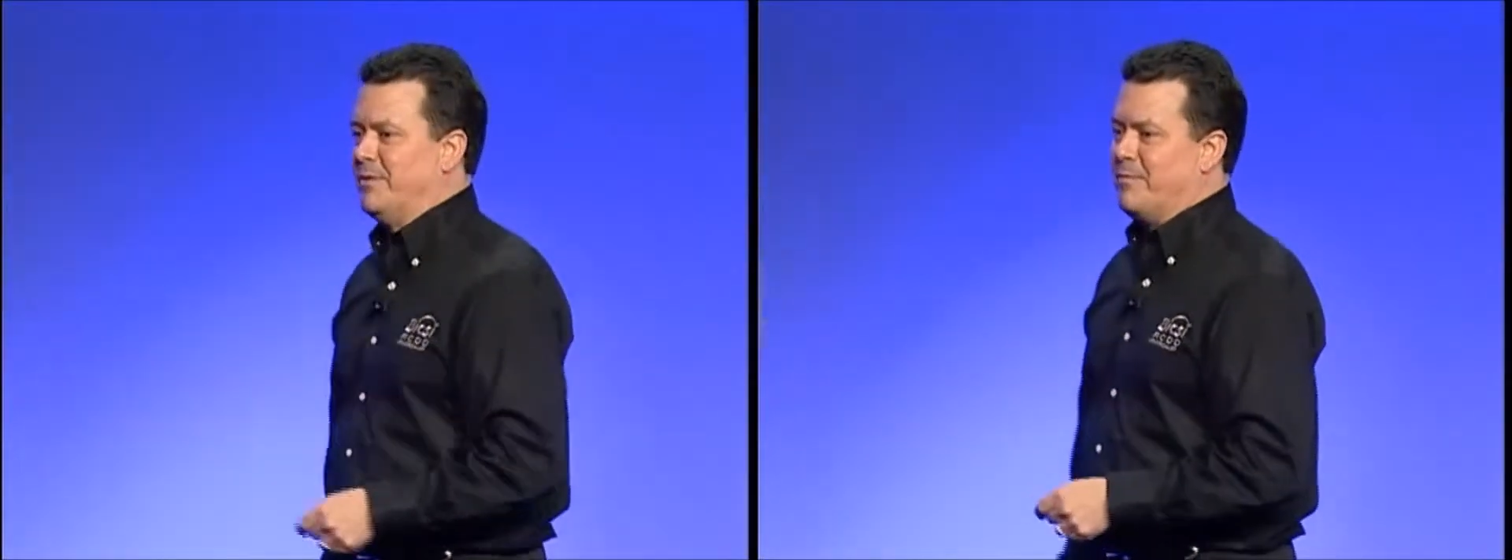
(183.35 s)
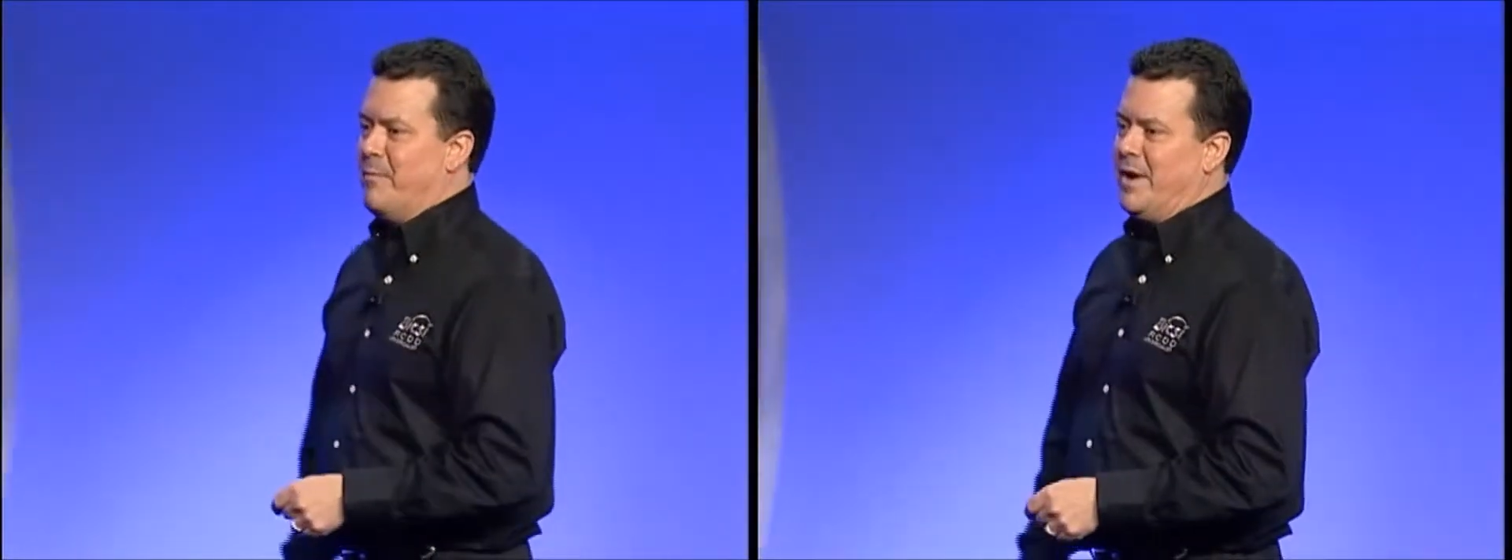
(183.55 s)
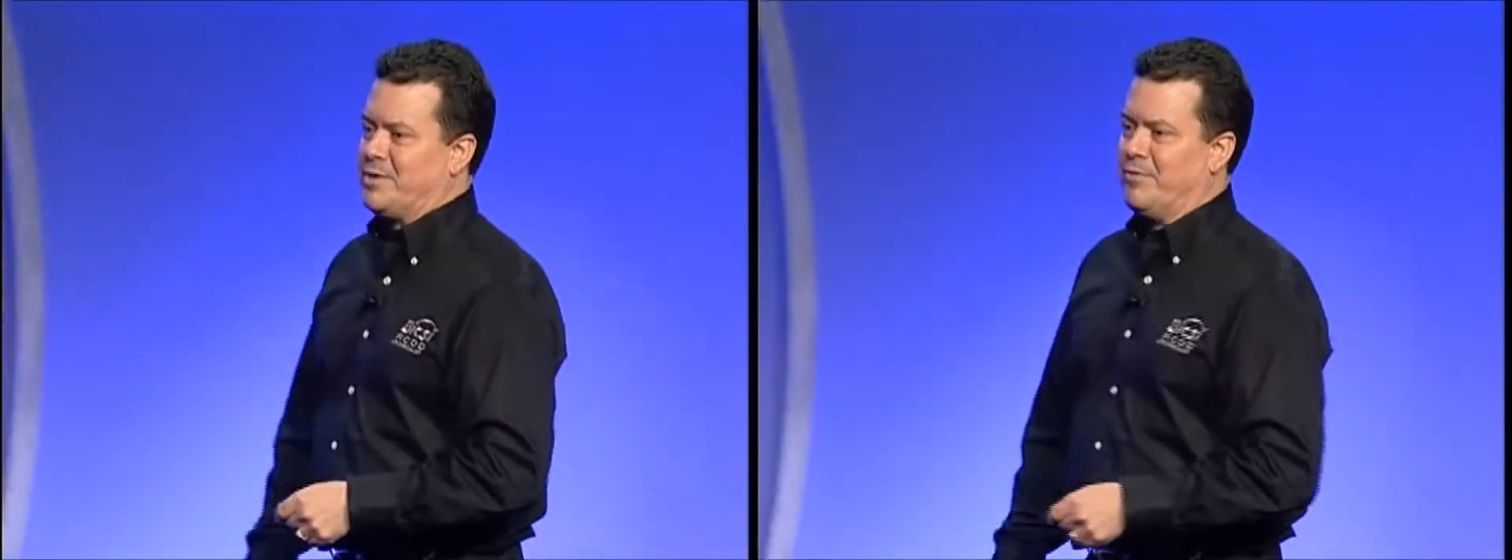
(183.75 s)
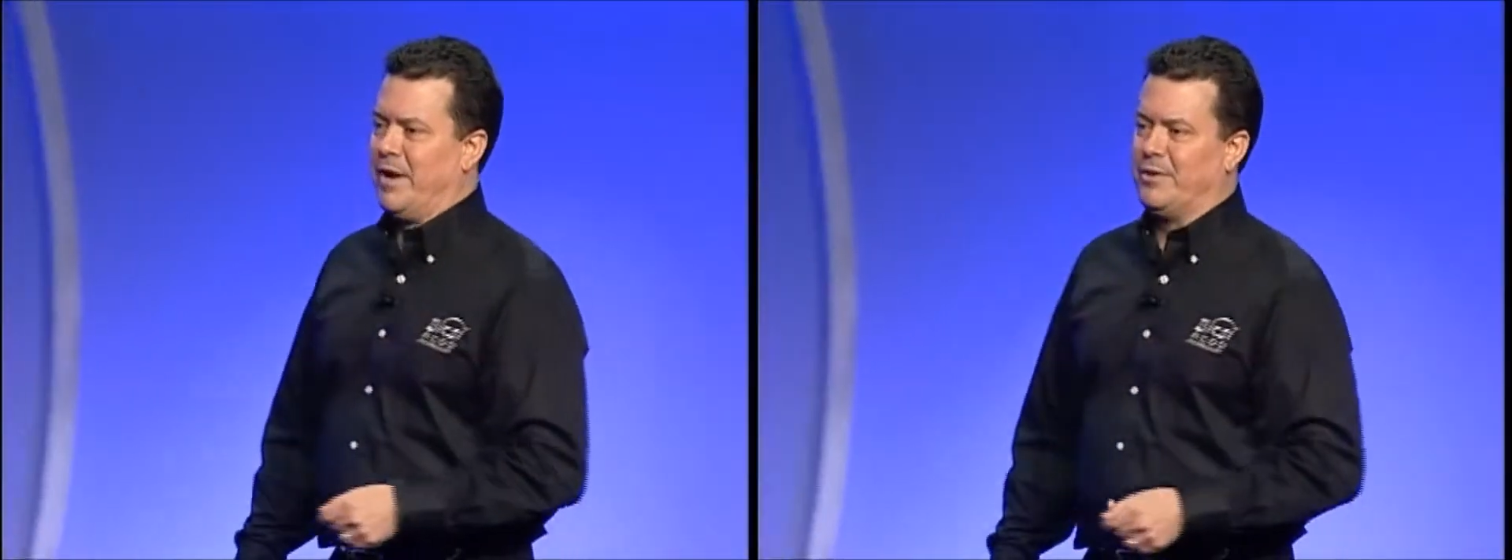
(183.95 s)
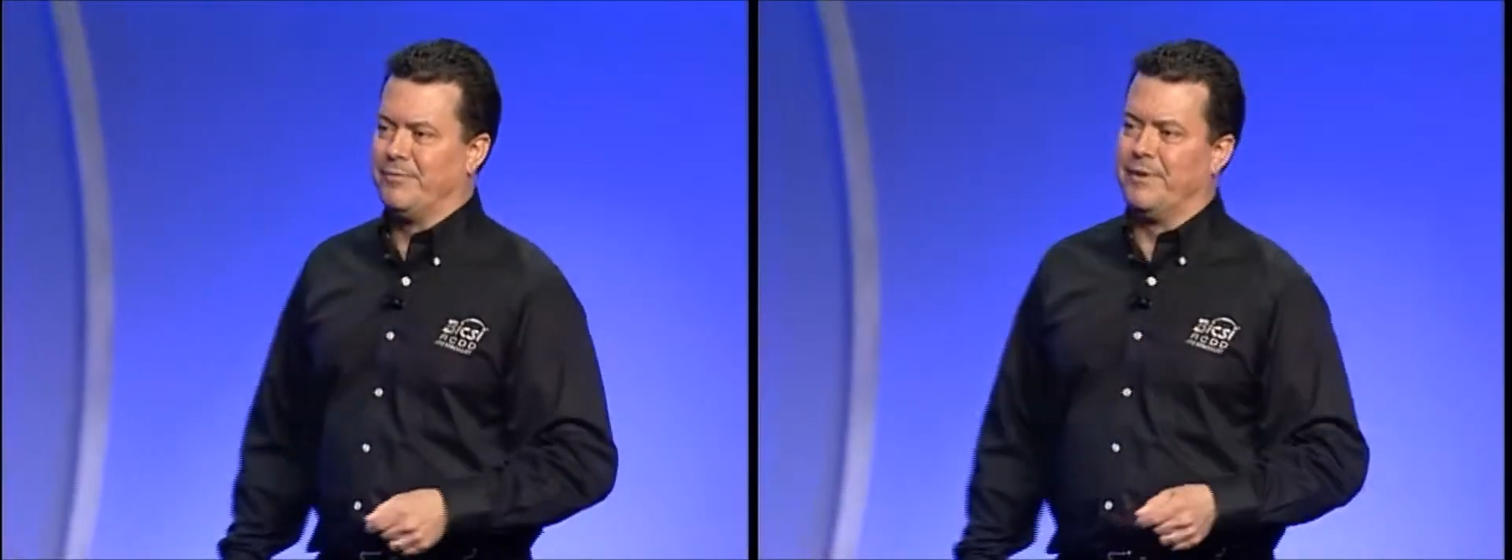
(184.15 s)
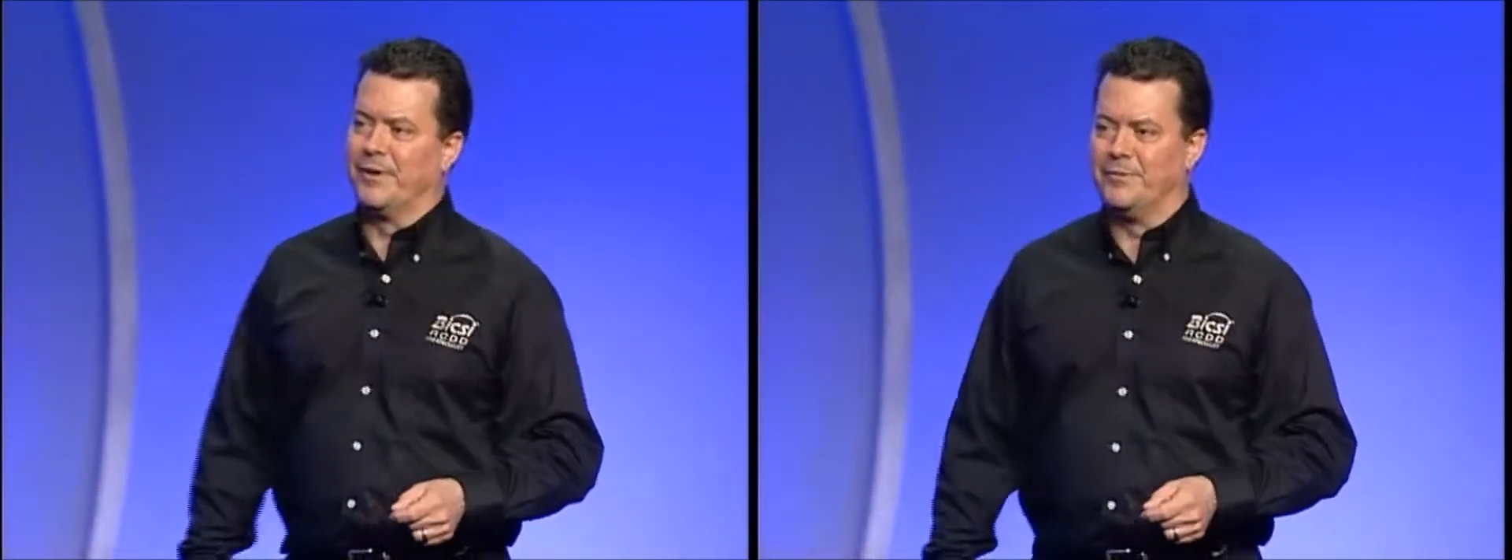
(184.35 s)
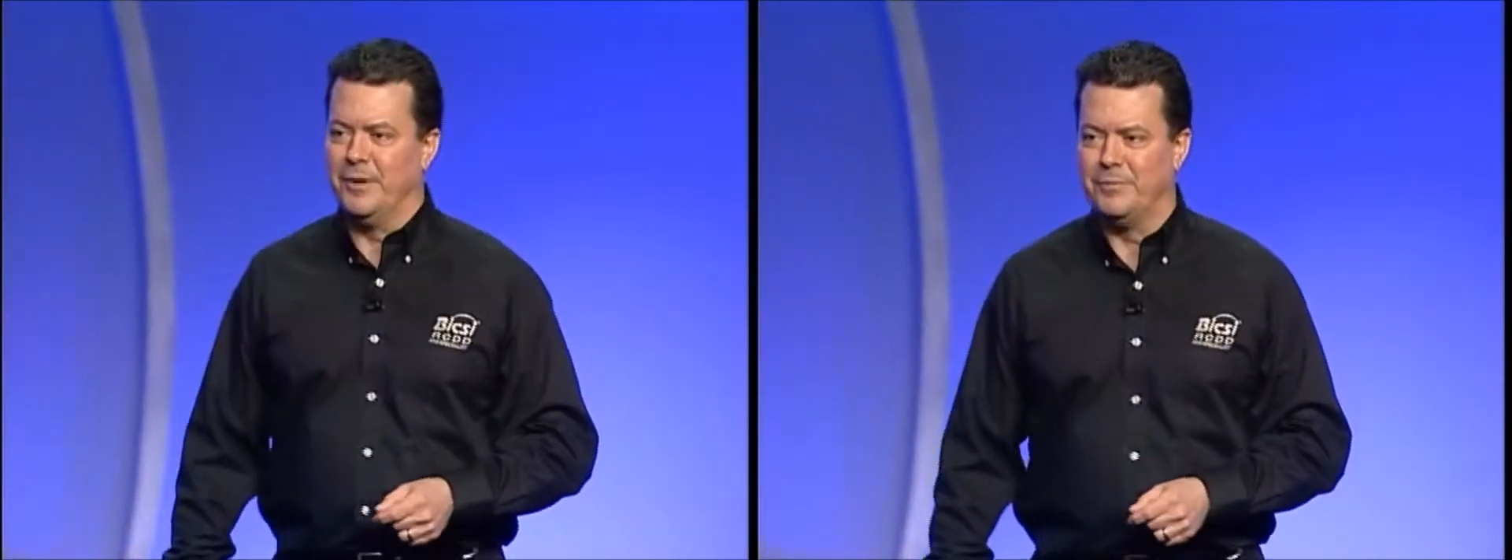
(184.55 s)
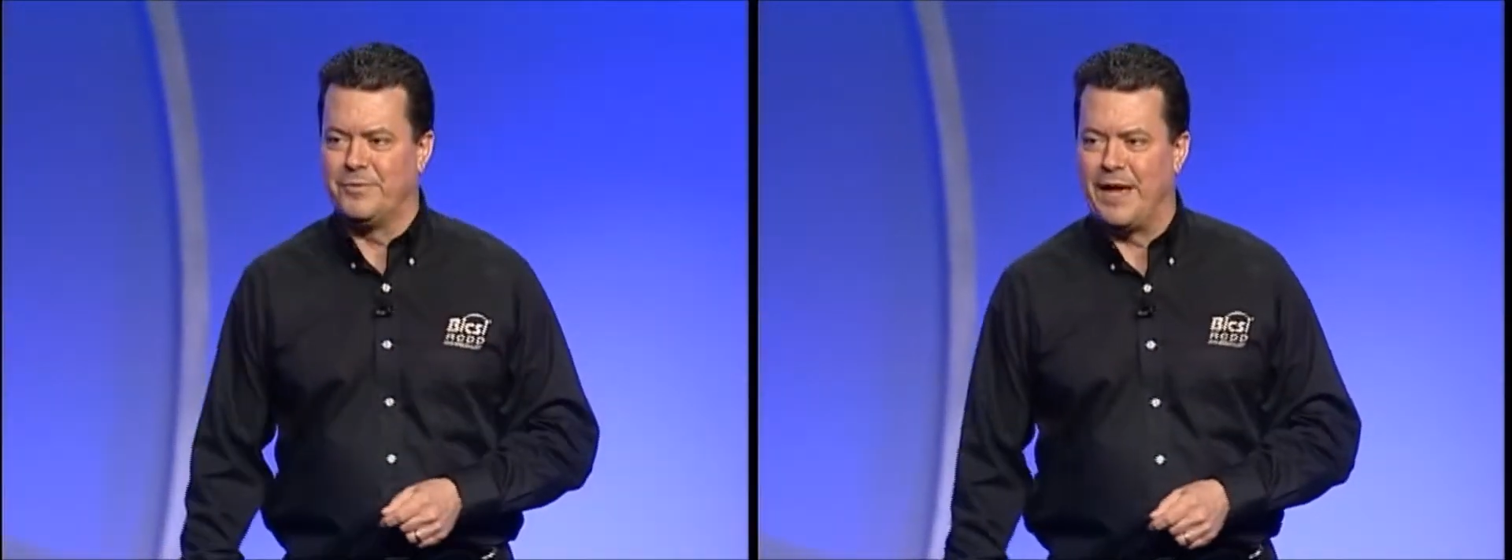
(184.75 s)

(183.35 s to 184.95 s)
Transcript: information right at your fingertips.